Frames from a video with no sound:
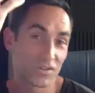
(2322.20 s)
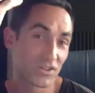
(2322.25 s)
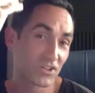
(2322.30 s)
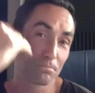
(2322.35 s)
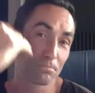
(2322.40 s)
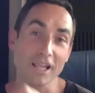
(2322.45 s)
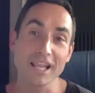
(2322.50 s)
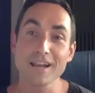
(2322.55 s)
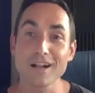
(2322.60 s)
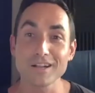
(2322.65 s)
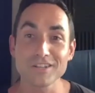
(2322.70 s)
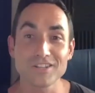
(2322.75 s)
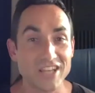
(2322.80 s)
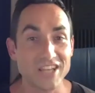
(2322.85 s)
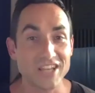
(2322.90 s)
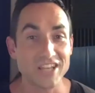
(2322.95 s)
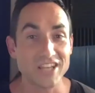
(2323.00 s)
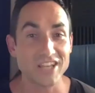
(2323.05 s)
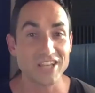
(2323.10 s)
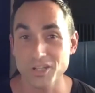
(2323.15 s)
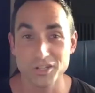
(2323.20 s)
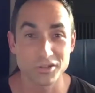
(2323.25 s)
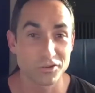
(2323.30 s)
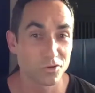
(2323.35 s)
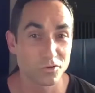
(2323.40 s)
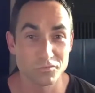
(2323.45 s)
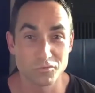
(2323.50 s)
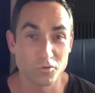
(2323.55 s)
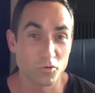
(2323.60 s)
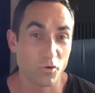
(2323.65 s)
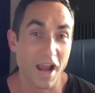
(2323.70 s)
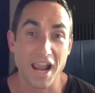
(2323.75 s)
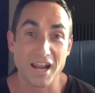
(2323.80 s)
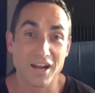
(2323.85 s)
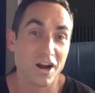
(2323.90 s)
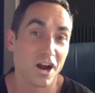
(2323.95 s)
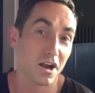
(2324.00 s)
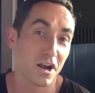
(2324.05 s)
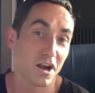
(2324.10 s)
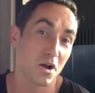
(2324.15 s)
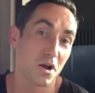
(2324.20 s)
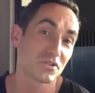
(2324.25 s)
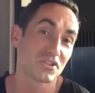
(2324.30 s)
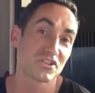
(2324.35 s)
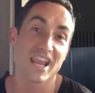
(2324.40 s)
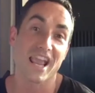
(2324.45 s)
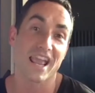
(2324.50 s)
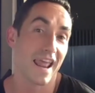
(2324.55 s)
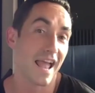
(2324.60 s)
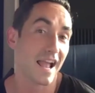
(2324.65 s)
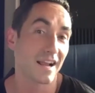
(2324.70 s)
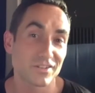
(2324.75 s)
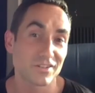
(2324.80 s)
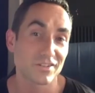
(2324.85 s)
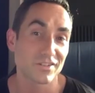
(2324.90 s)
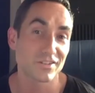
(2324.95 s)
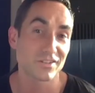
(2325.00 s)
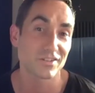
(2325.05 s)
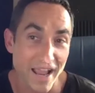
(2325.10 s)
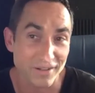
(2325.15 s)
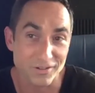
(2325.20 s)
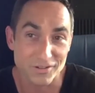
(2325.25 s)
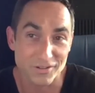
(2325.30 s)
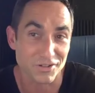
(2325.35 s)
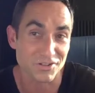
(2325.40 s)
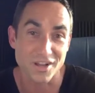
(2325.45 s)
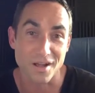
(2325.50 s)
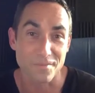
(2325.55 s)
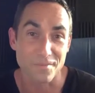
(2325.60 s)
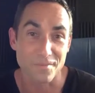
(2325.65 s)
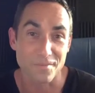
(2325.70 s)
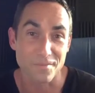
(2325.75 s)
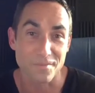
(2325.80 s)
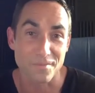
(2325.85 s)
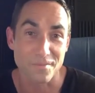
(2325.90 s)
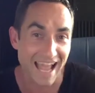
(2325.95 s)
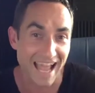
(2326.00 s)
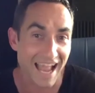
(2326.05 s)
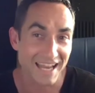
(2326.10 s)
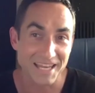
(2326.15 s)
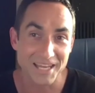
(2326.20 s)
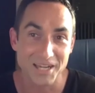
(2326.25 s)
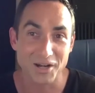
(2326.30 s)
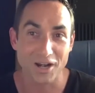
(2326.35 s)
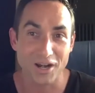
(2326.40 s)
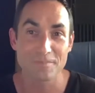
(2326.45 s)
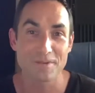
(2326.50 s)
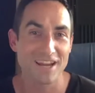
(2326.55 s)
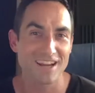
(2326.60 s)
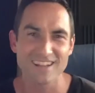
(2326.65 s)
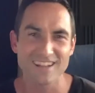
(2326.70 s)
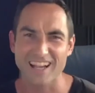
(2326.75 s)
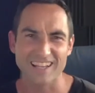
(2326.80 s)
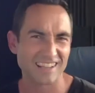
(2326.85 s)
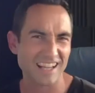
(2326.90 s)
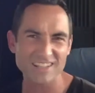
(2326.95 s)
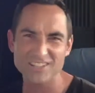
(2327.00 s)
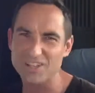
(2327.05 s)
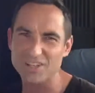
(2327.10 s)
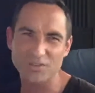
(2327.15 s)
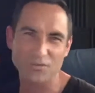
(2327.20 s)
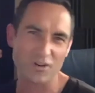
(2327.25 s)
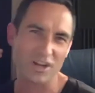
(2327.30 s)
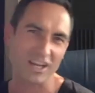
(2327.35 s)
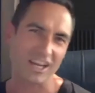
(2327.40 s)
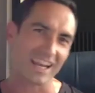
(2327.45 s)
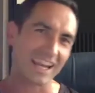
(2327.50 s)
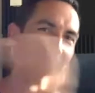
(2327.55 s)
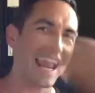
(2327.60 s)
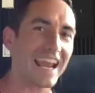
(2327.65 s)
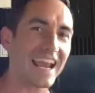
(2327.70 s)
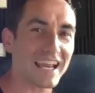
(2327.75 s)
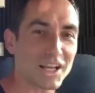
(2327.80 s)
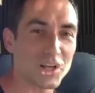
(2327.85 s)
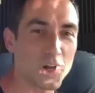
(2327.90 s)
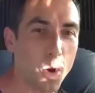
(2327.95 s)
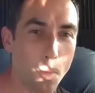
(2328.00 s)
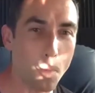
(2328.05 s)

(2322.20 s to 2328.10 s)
playing on stage at Grant Cardone's 10X event or something like that. You know what I mean? Like, let's just freaking hit it and go